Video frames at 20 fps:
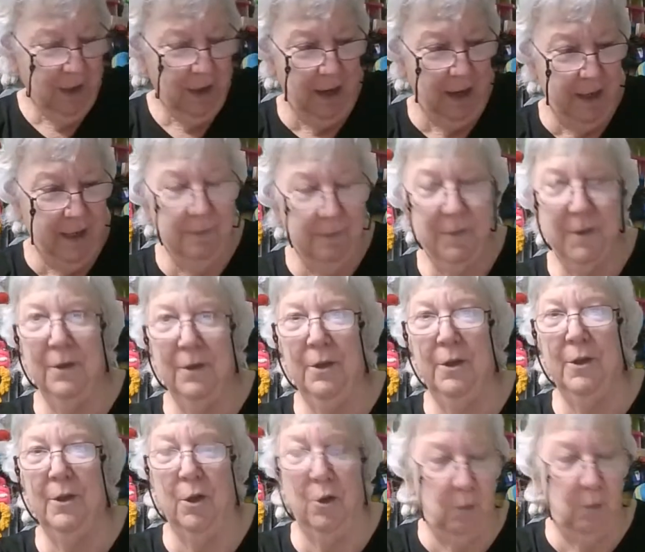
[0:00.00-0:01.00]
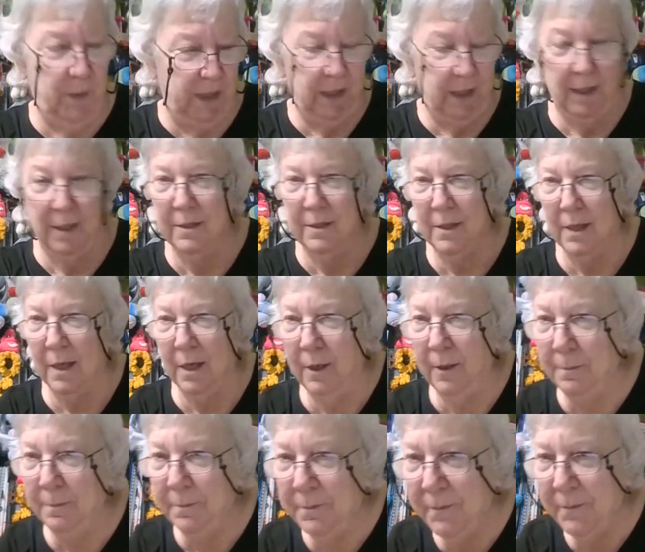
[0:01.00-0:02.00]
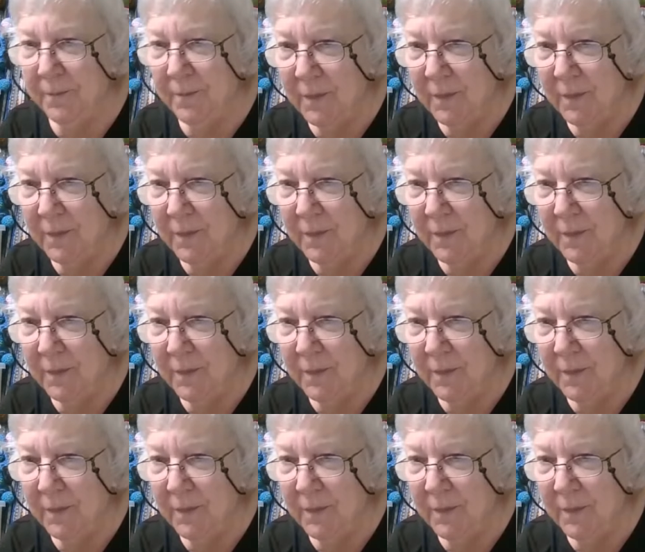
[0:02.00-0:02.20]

I am going to go because I'm